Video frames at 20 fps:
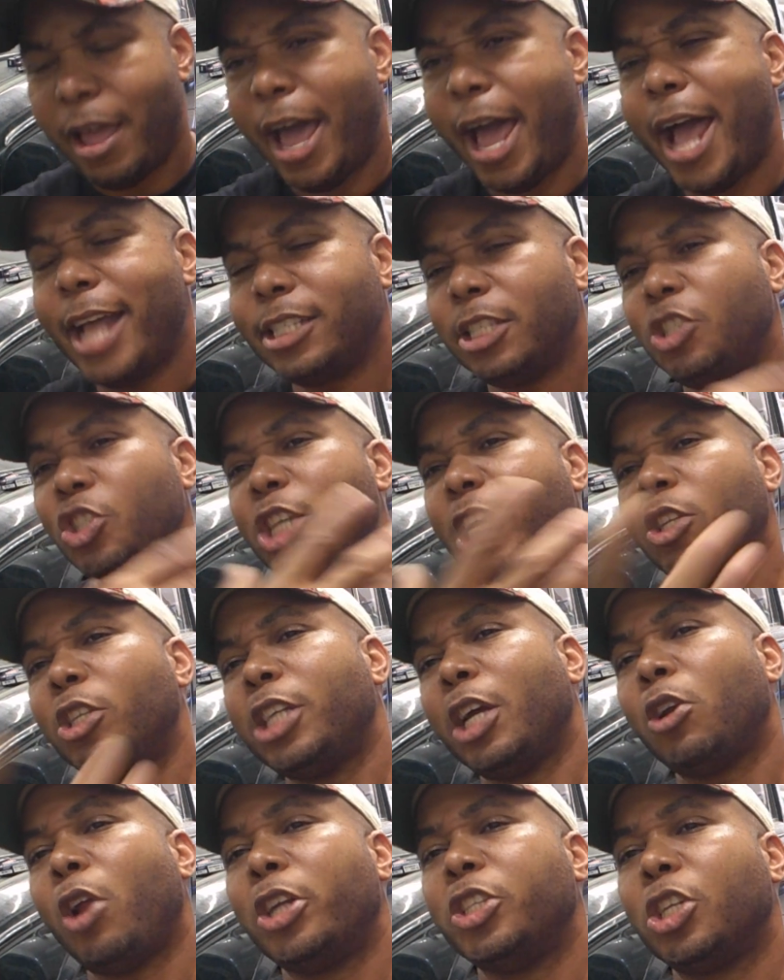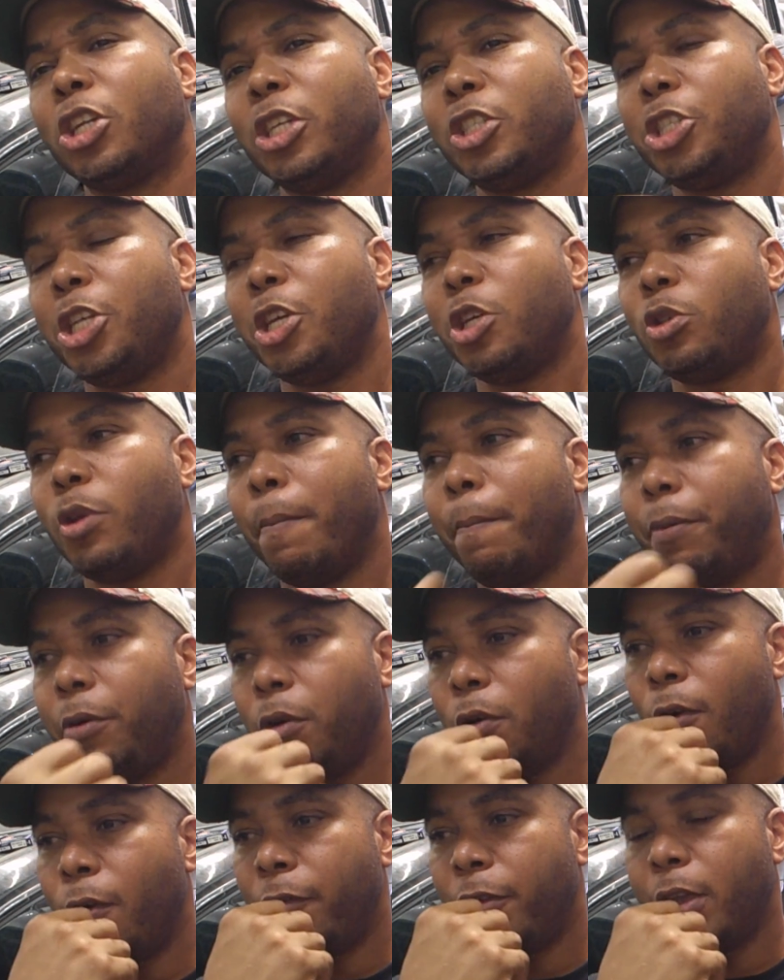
as injector technology continued to improve,